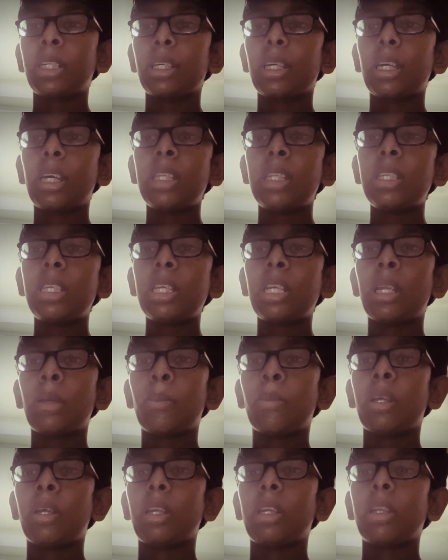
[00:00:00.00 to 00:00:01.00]
Inge
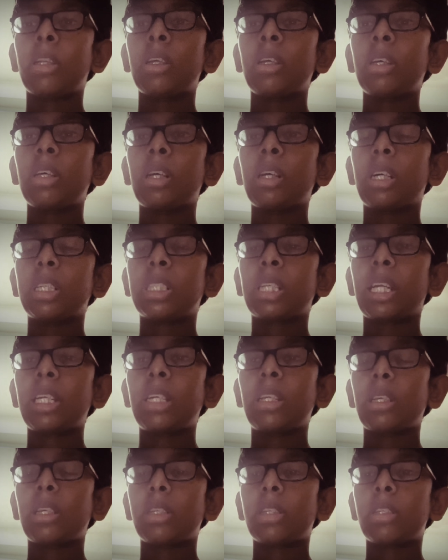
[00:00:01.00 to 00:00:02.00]
Lehmann, a
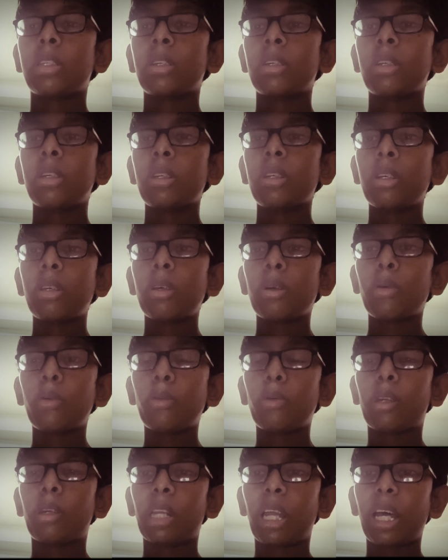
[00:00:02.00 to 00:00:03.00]
scientist
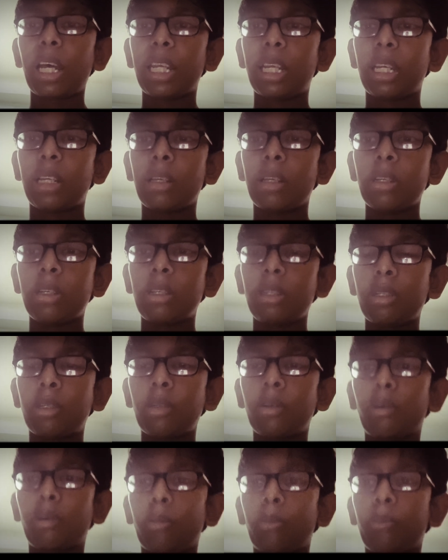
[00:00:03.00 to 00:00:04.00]
who tried
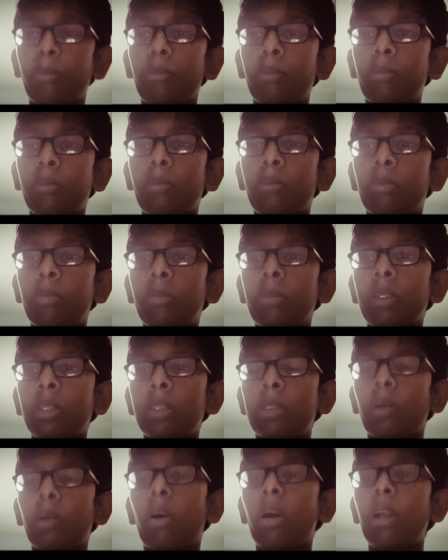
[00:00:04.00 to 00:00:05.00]
to
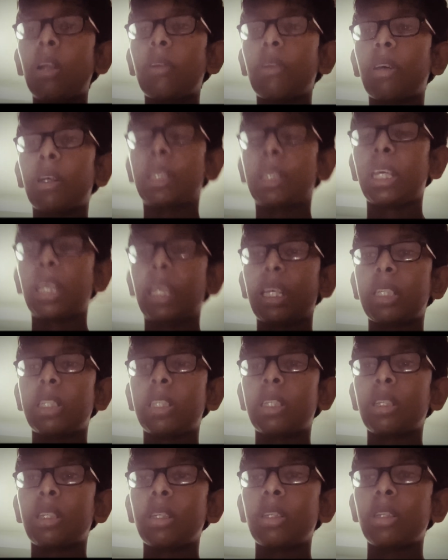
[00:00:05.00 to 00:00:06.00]
solve a
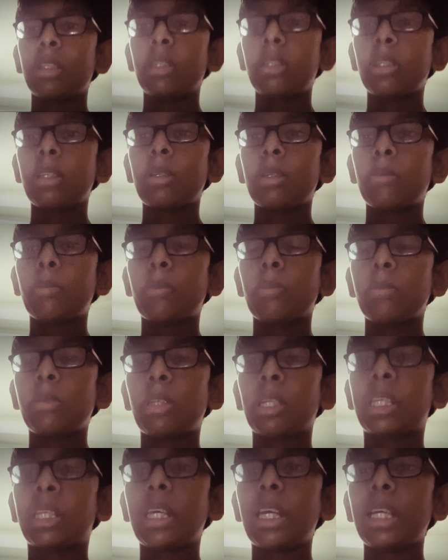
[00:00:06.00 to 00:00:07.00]
case.
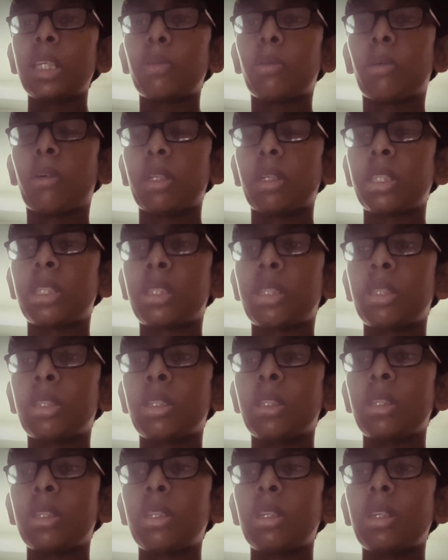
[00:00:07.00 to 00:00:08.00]
The case was
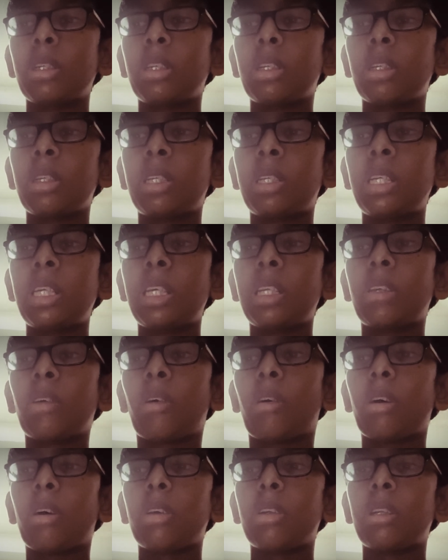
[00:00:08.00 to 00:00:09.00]
she
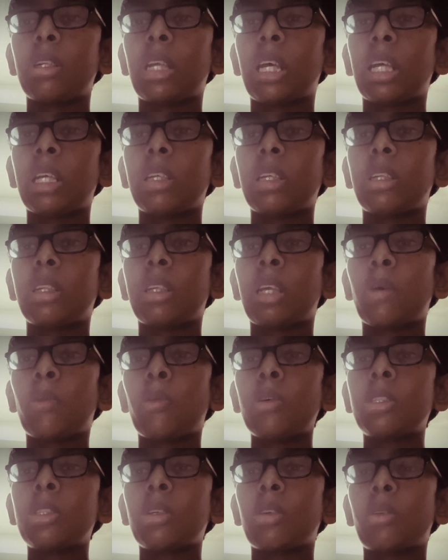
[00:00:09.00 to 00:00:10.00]
thought that there
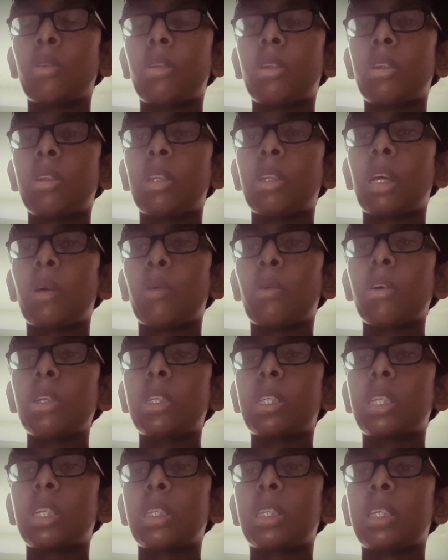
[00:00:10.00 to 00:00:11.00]
was a there
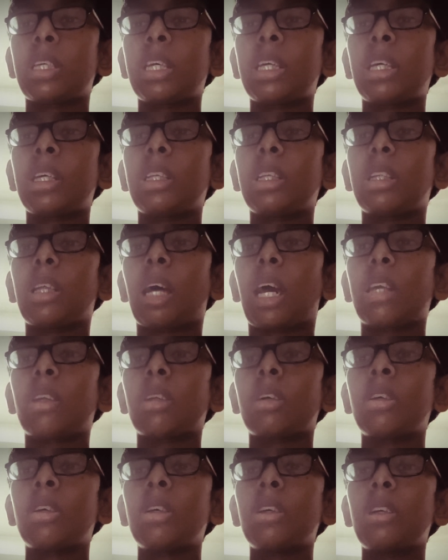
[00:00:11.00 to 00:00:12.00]
was a saying that
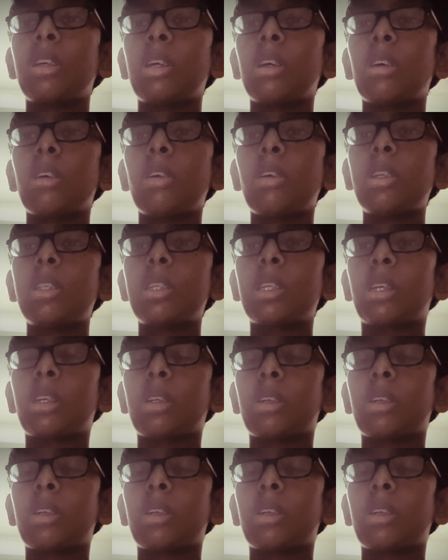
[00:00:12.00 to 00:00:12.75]
Earth's